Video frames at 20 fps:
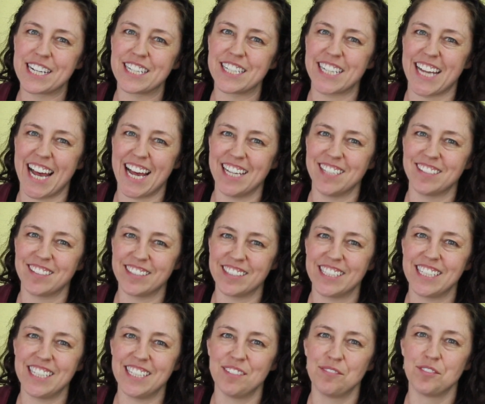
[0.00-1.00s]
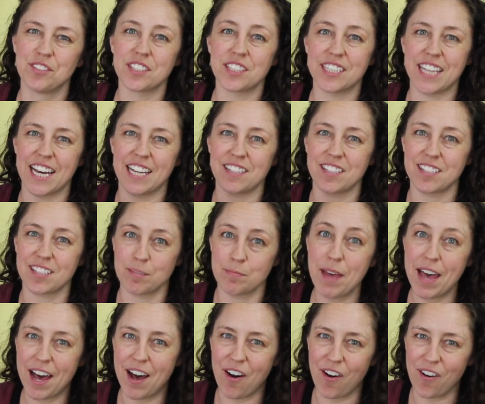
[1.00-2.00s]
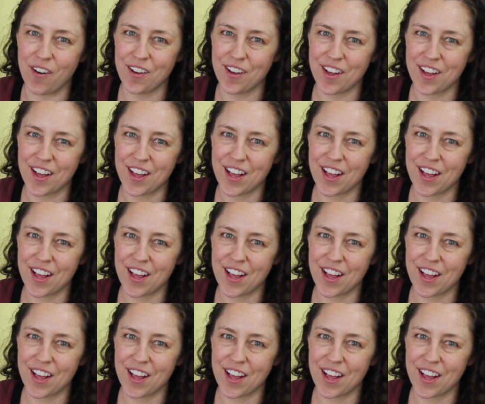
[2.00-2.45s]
has leaves that smell,